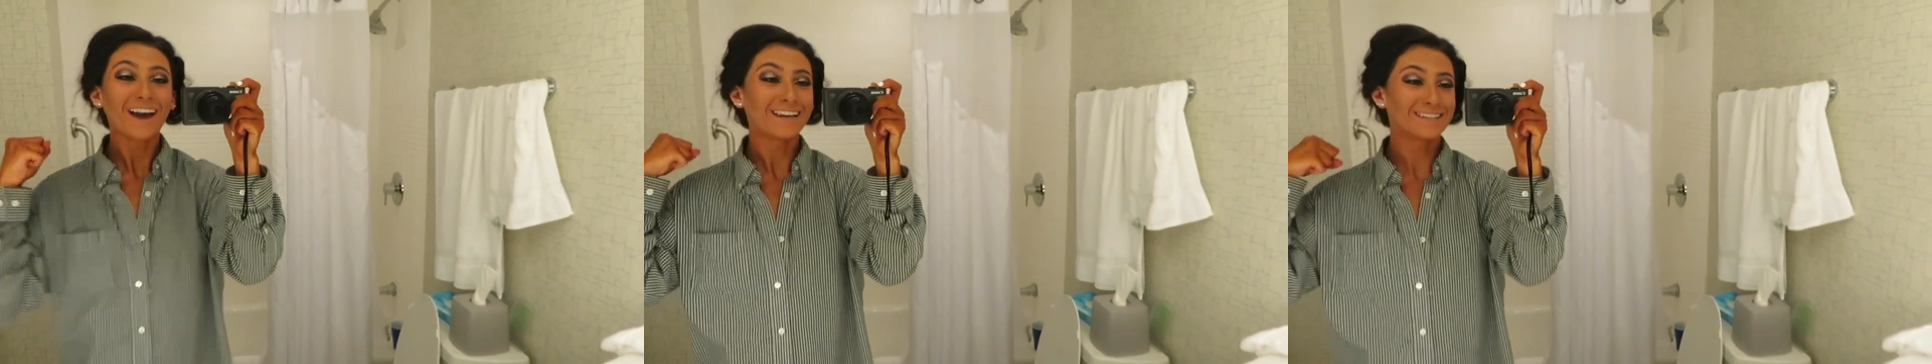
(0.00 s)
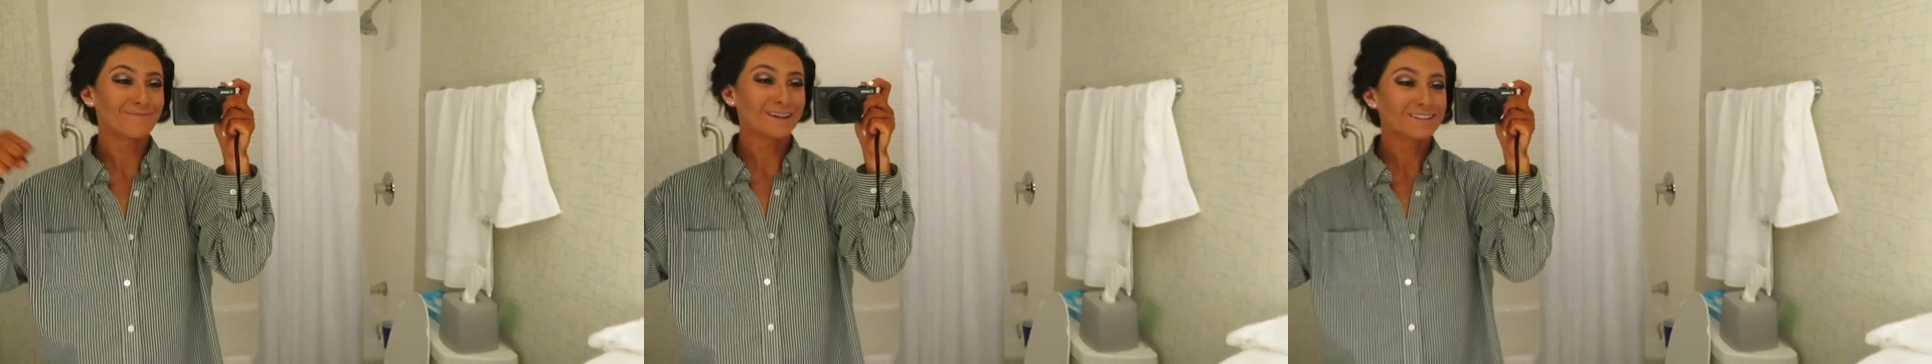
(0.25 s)

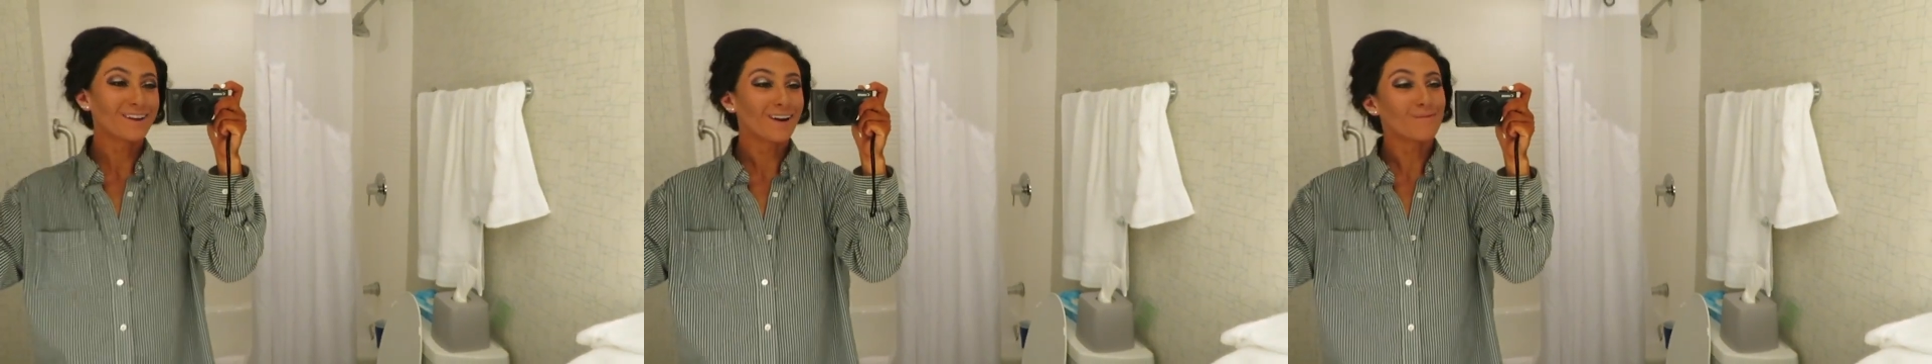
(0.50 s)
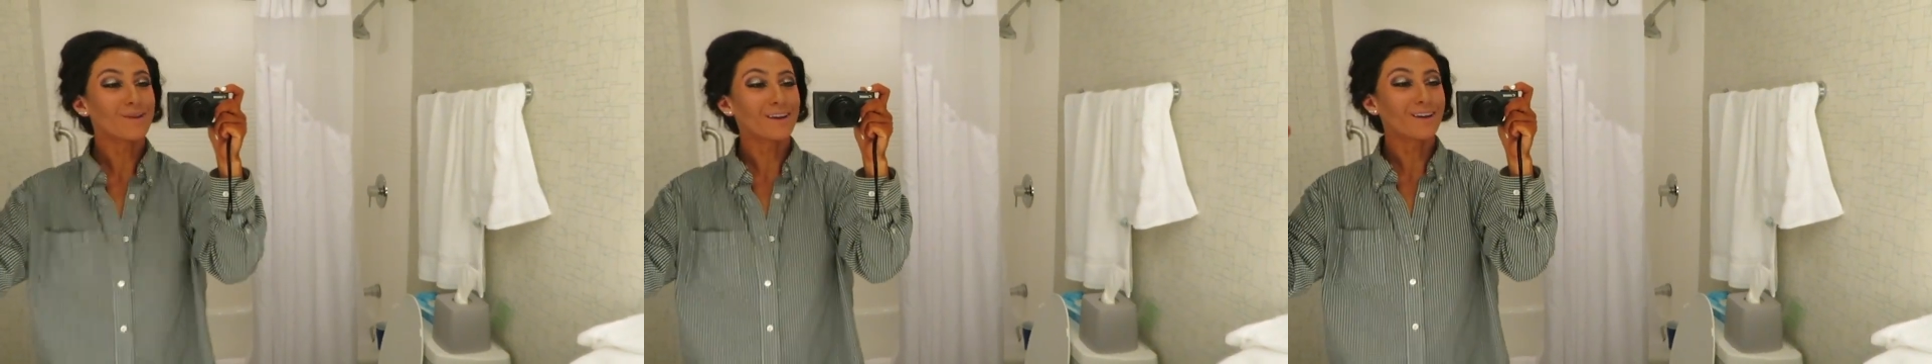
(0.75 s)
I did my
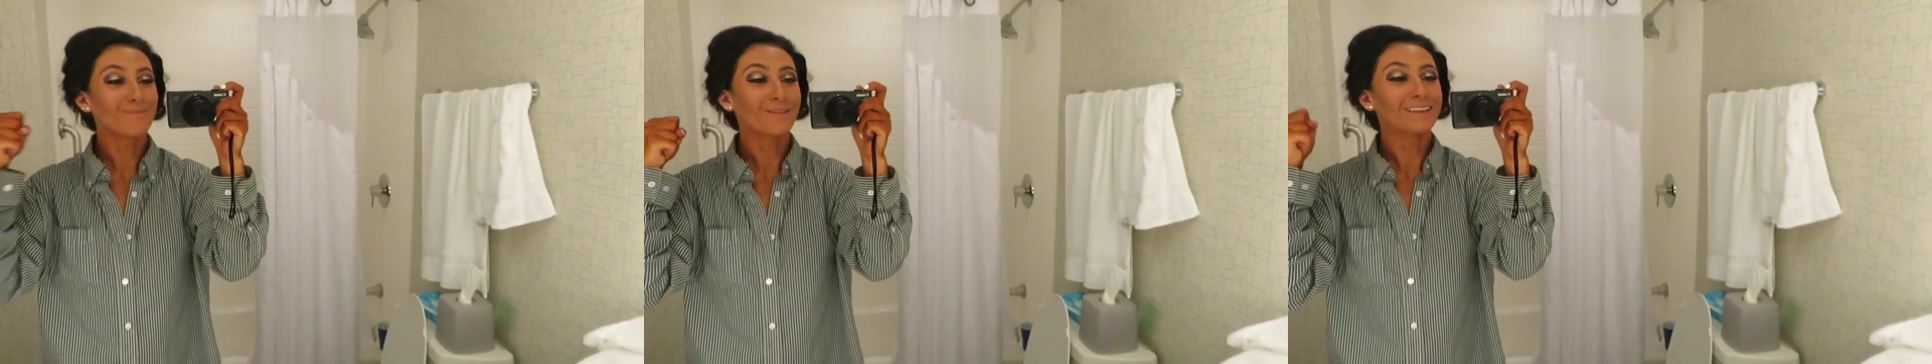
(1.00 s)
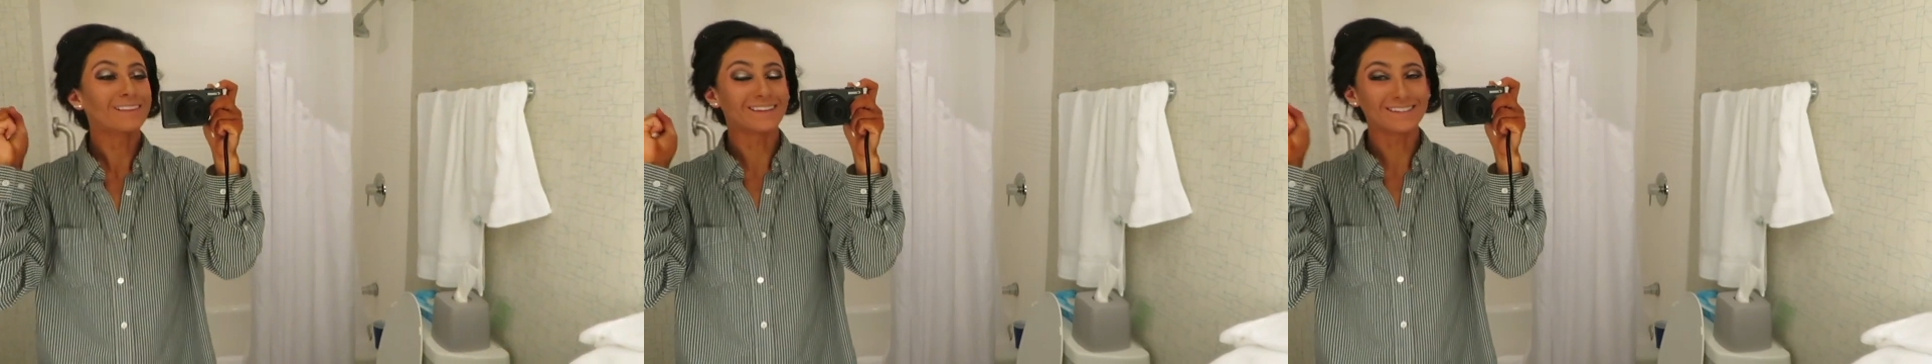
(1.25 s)
entire makeup
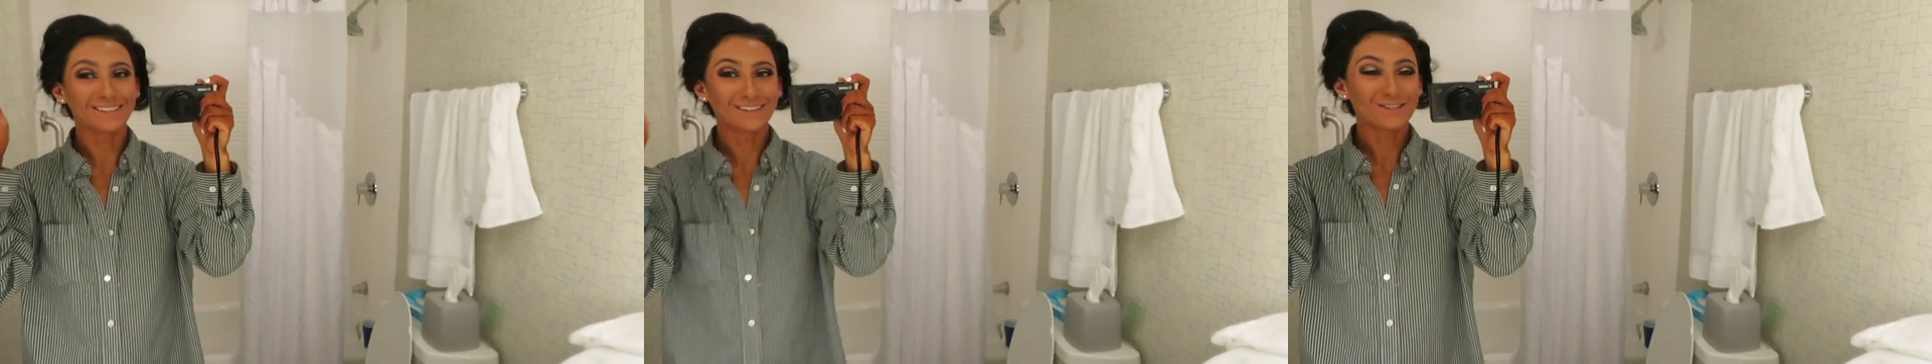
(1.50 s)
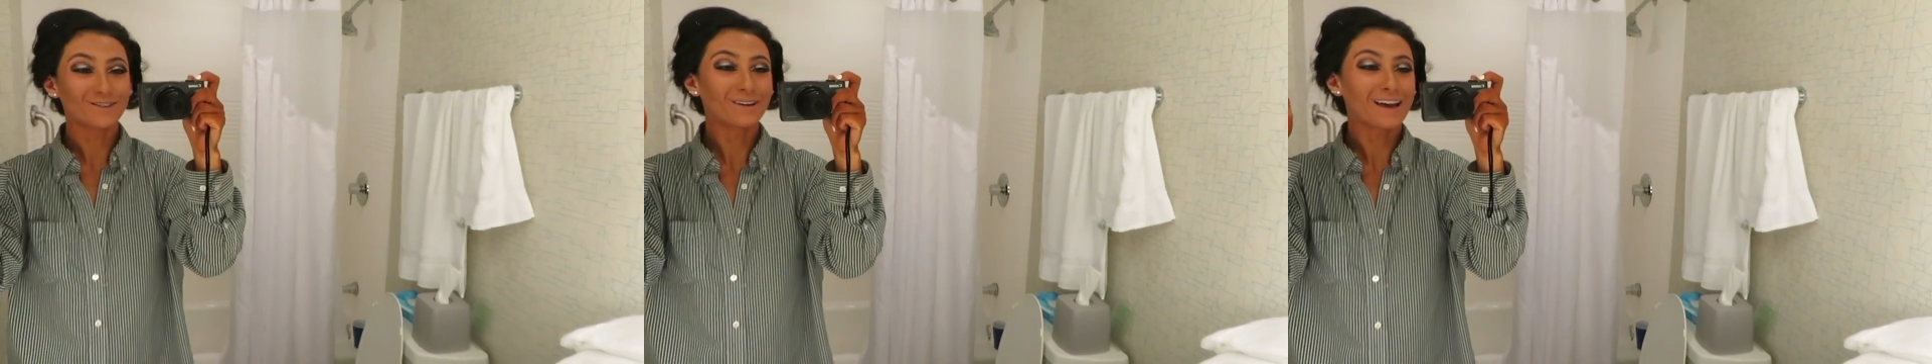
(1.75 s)
like
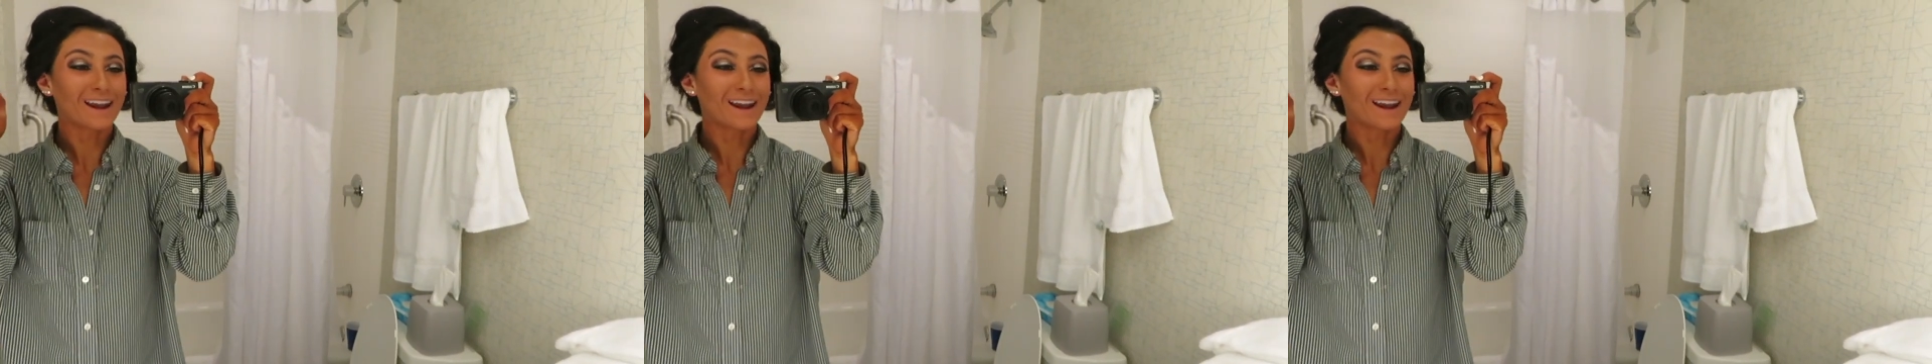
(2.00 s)
listening to it